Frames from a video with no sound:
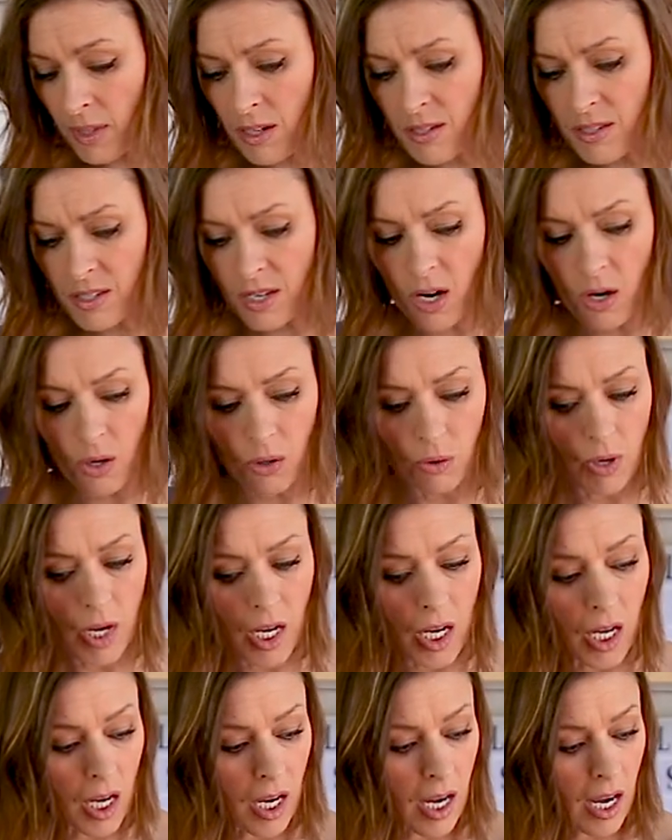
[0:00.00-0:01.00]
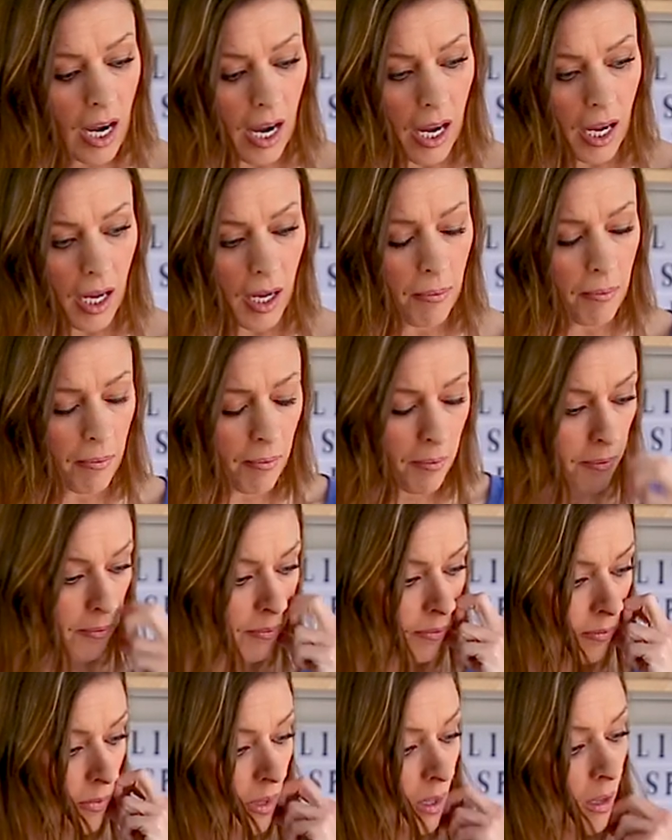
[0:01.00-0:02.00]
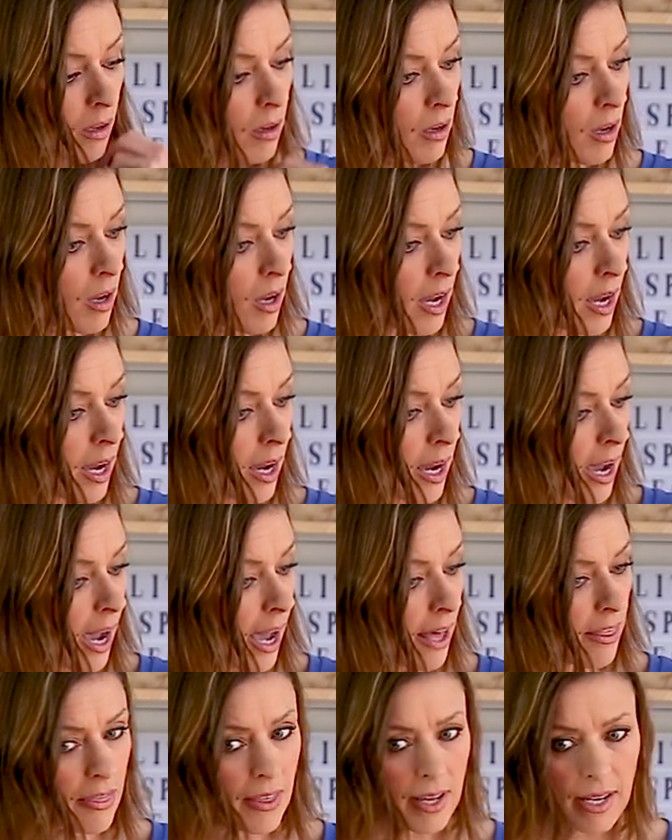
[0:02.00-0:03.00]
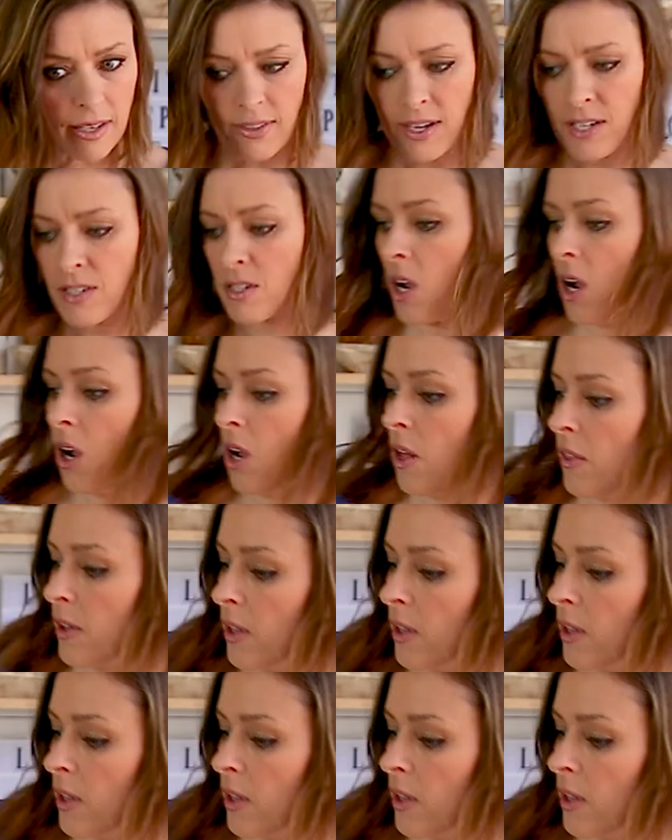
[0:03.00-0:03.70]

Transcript: So um, I think that's all